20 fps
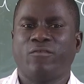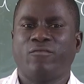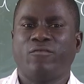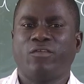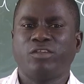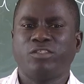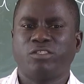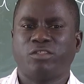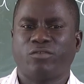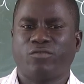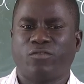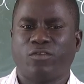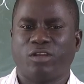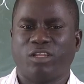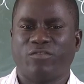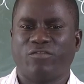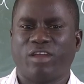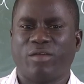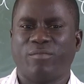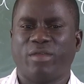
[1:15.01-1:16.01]
First of
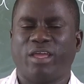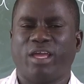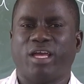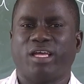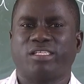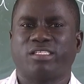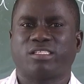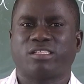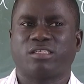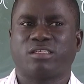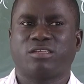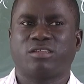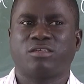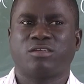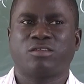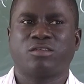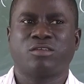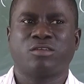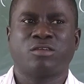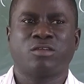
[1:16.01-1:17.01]
all, if I may ask,
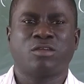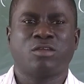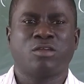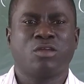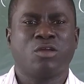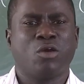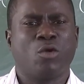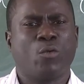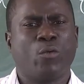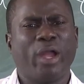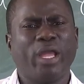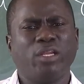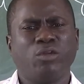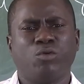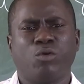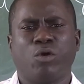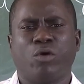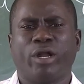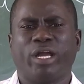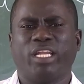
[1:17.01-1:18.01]
why
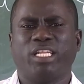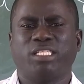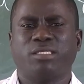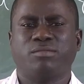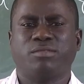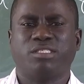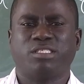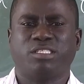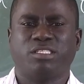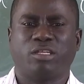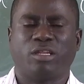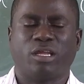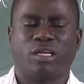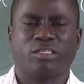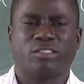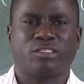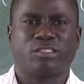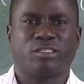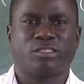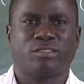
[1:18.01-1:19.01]
do organisms
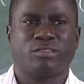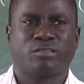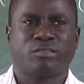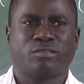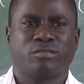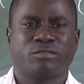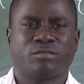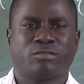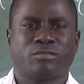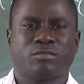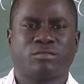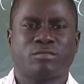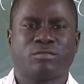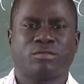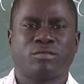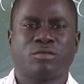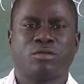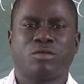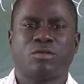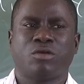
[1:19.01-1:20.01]
interact?
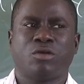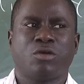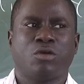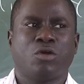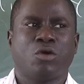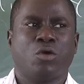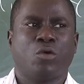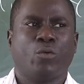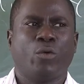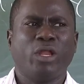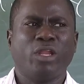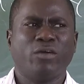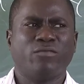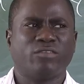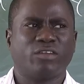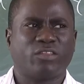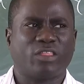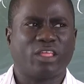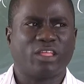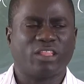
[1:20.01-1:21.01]
One of
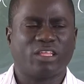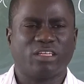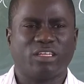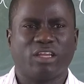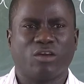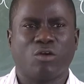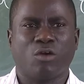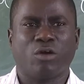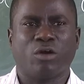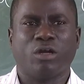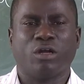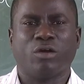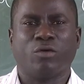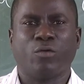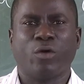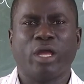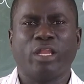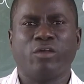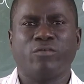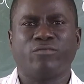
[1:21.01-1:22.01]

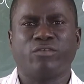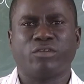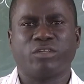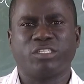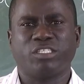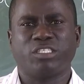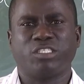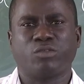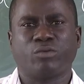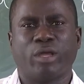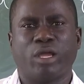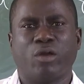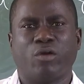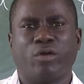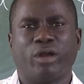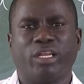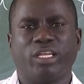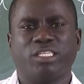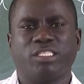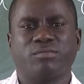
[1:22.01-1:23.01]
the reasons why
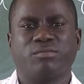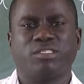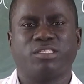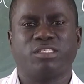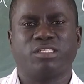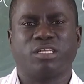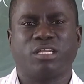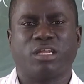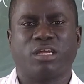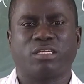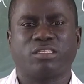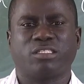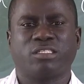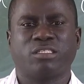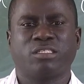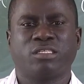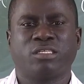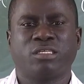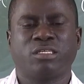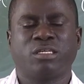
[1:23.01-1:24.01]
organisms interact
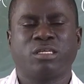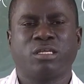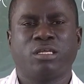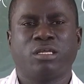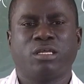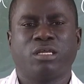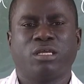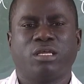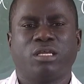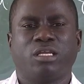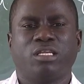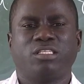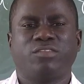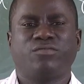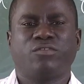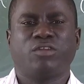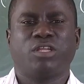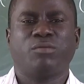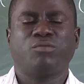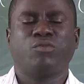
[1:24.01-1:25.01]
is
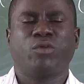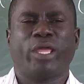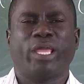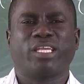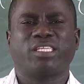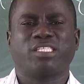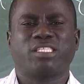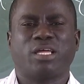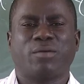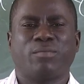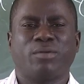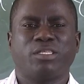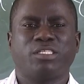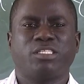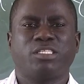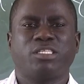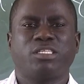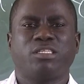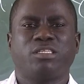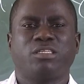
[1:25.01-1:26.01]
for them to
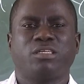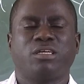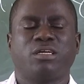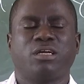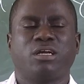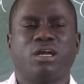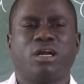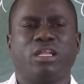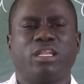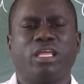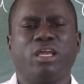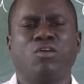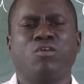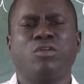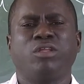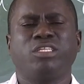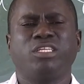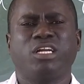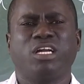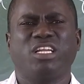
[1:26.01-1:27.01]
establish an
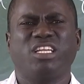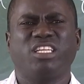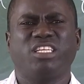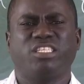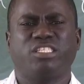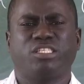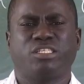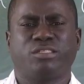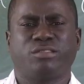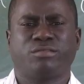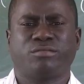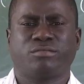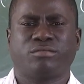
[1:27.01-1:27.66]
ecological niche